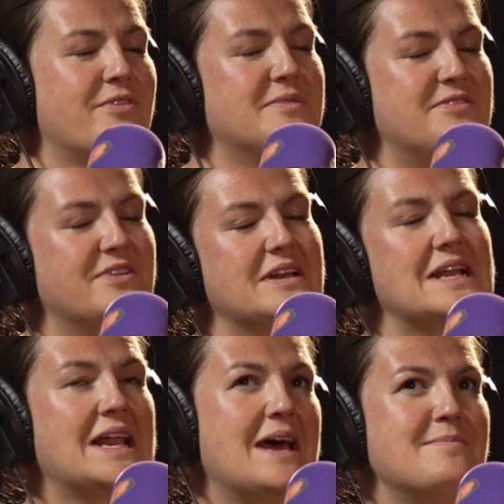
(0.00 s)
from different
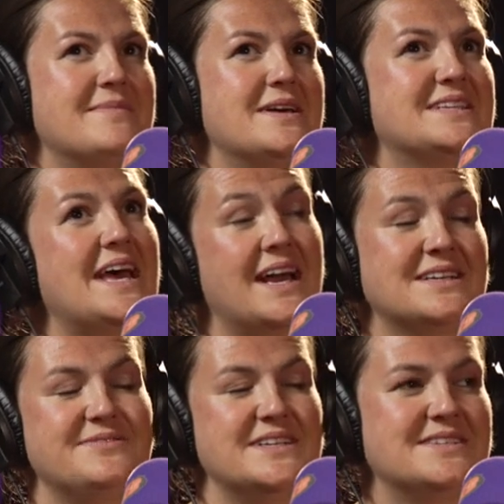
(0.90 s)
climate
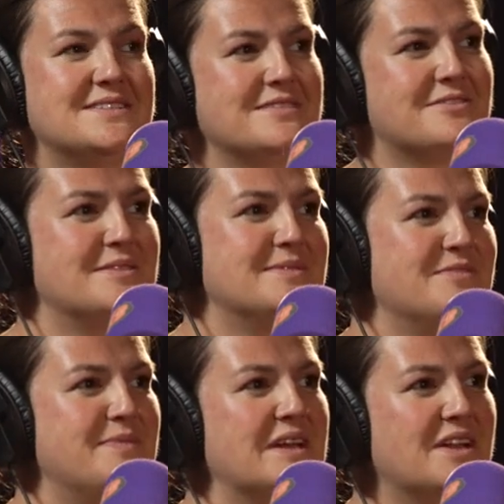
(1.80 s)
activist groups
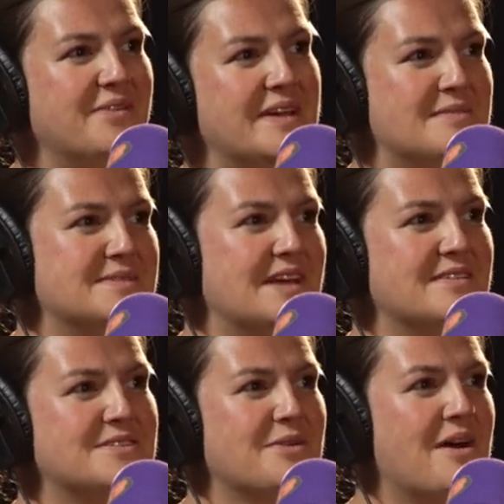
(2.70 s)
who've been gluing
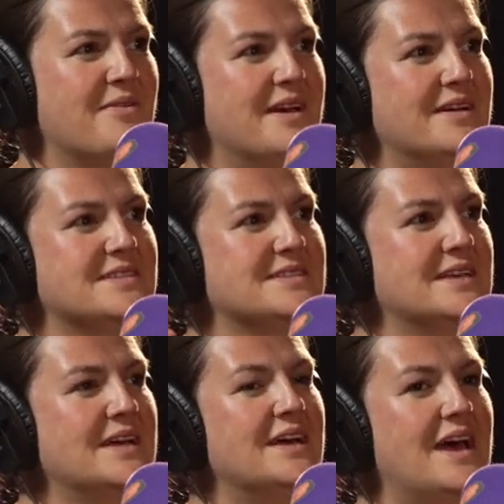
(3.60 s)
themselves to artworks
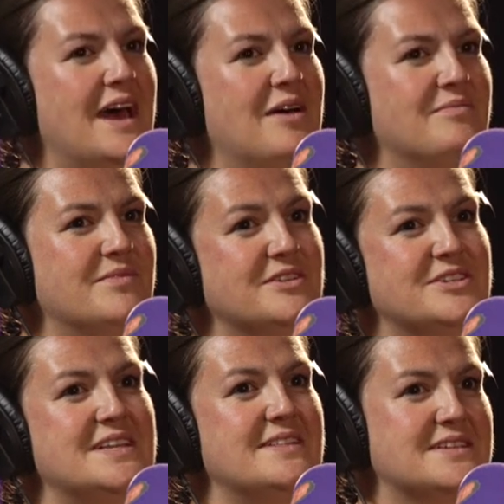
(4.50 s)
um, not
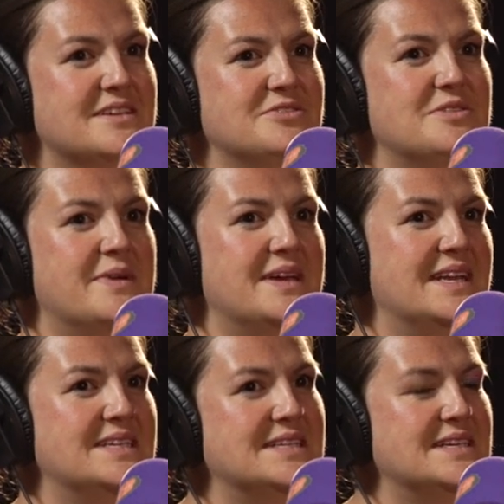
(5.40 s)
just in this country but in
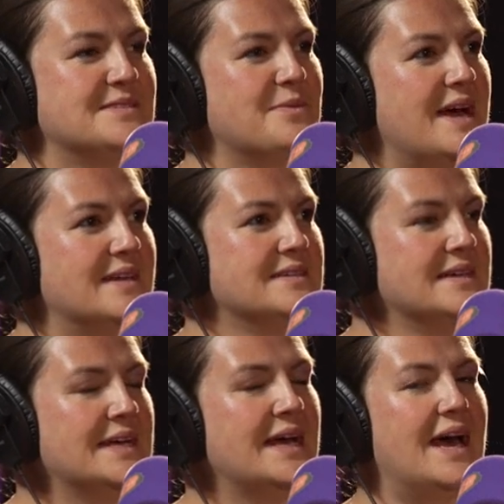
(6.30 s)
Italy as well.
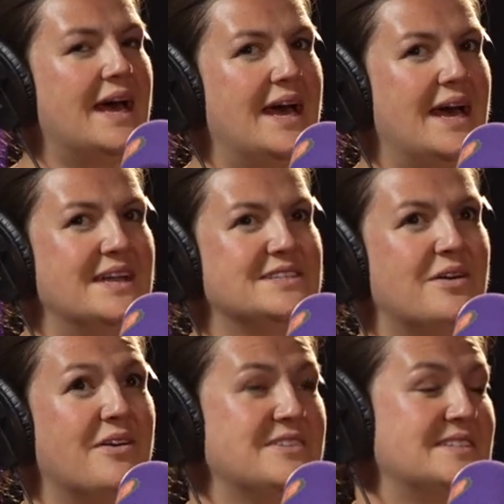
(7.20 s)
Uh, and
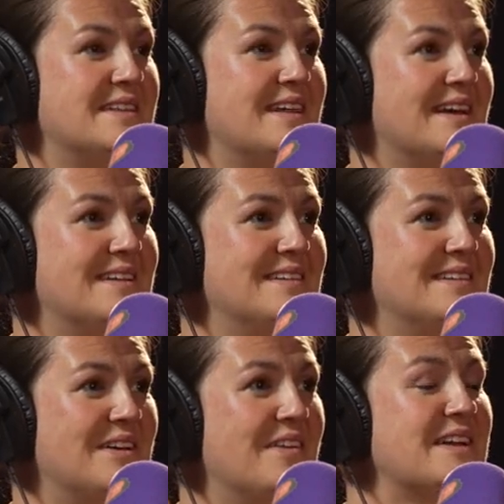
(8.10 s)
so obviously that
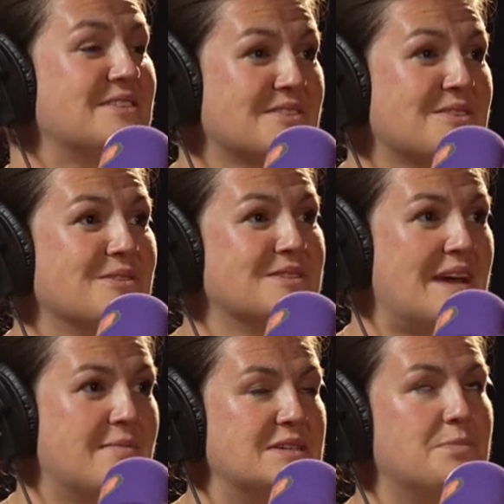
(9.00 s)
you know that does cause
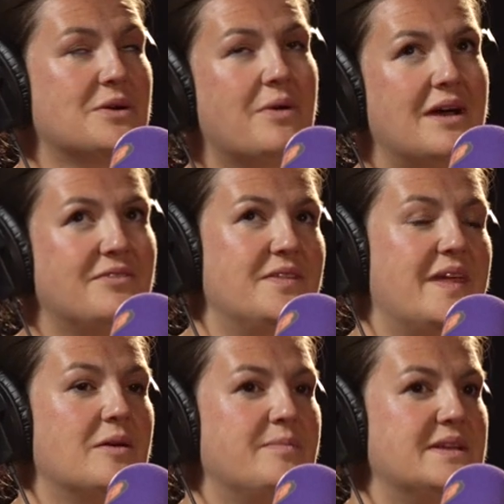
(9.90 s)
damage, but quite often
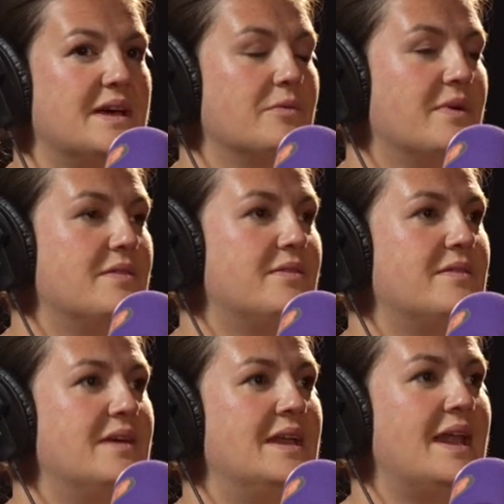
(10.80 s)
that'll be dealt with
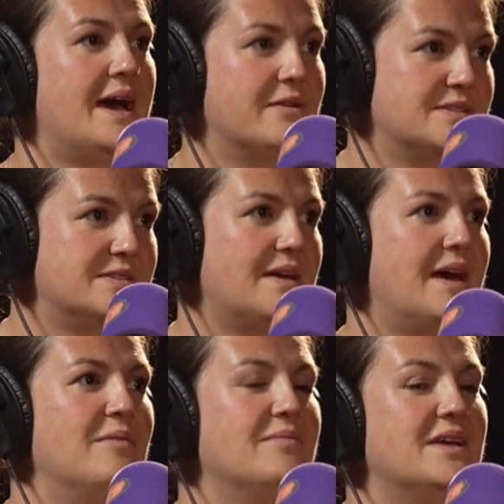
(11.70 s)
in house.
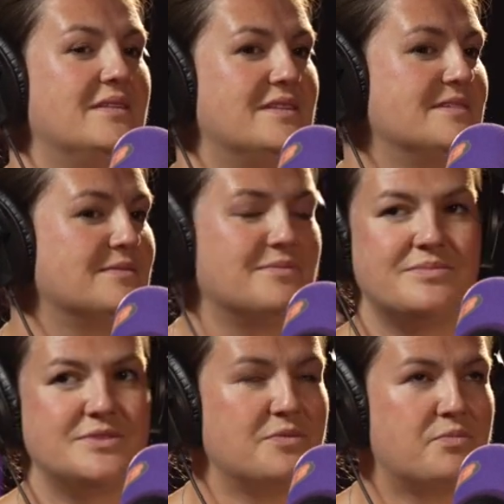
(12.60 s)
Um, and there's
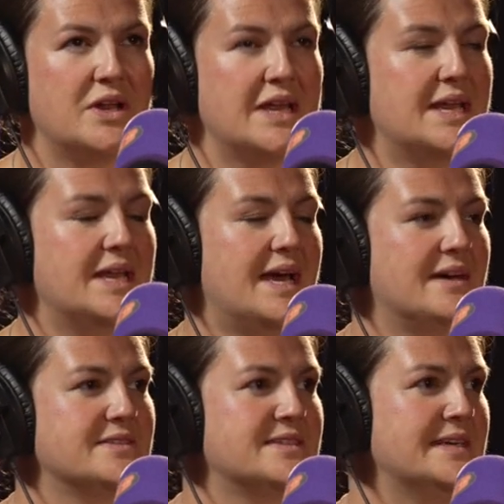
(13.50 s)
sort of brilliant in
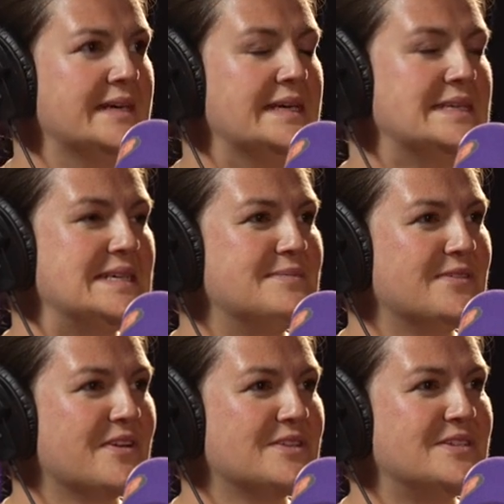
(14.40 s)
house teams
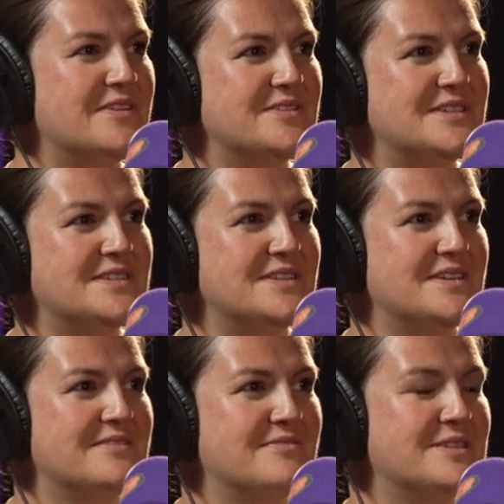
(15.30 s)
of conservators
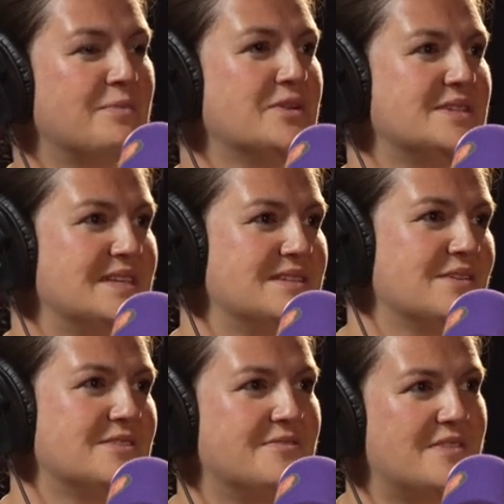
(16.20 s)
that respond to this
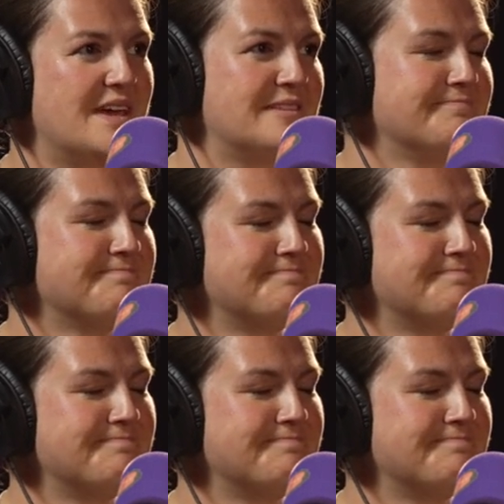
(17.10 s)
sort of thing.